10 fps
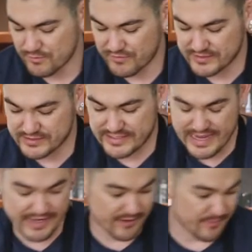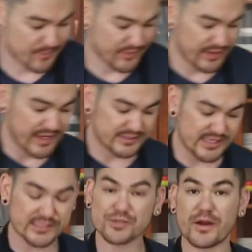move this aside,
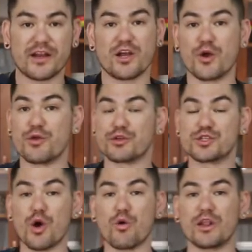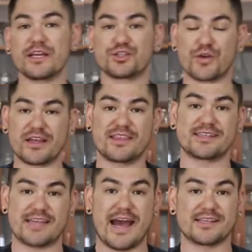this is ready to go. You can totally drink
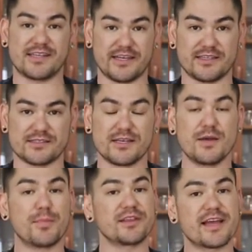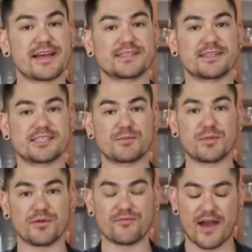this as is, but like I said, some
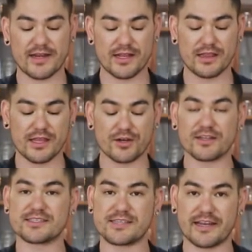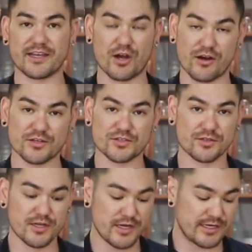people find it a little acidic and harsh,
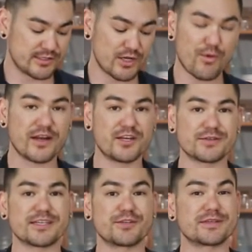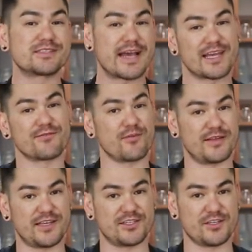and so what I do is I do a second
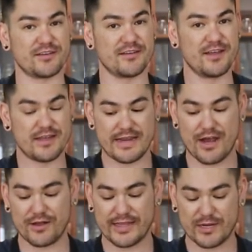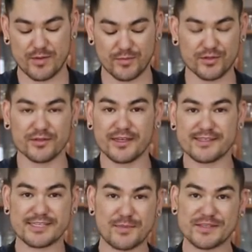fermentation. Now, a lot of people
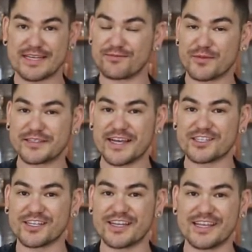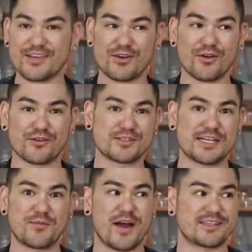skip the second fermentation, and you don't
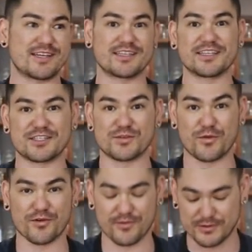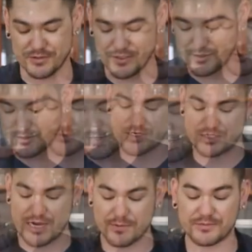understand why it's not delicious and wonderful. So I
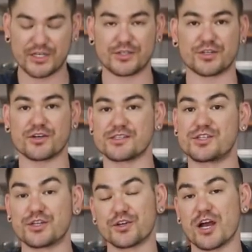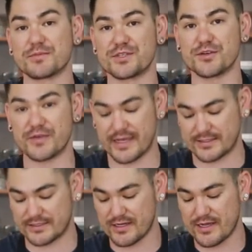chop up ginger, because ginger helps you
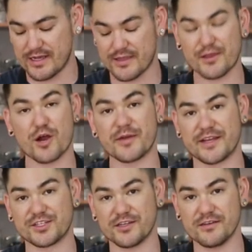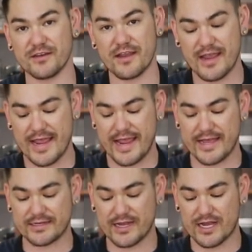get the carbonation,
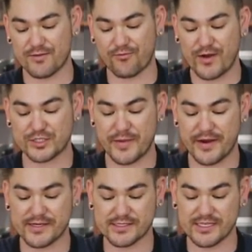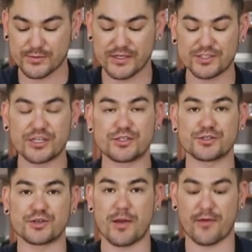and fresh berries, and this one is ginger
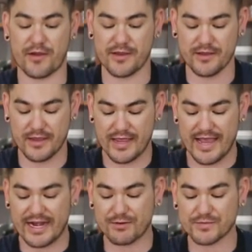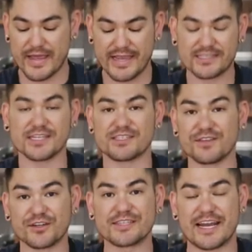strawberry, and I was making tons of
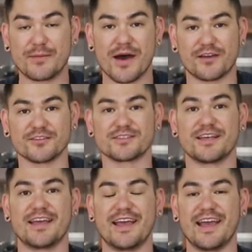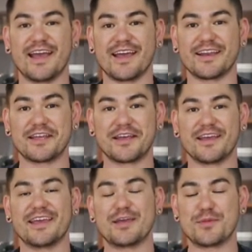little tiny bottles, and
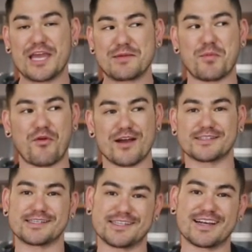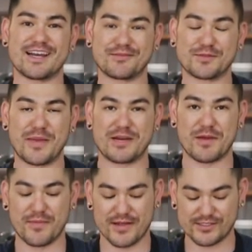it became a process, and it kind of was a pain in
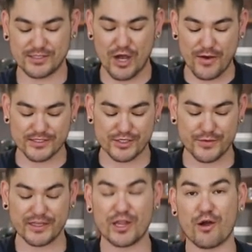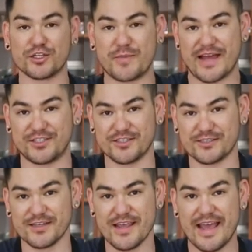my butt. So I started doing large
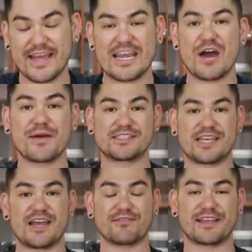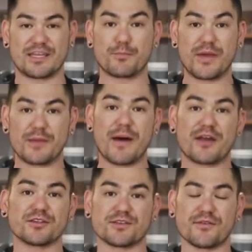batches, and now I save like the big
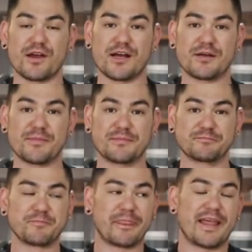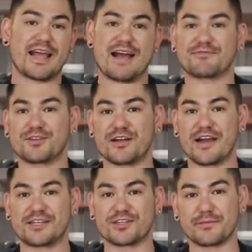bottles of, like after
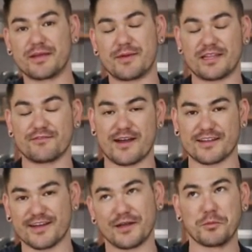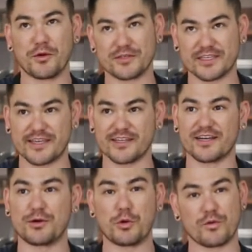I drink a big bottle of vodka, or
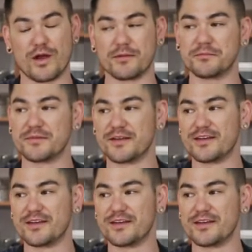tequila, or rum,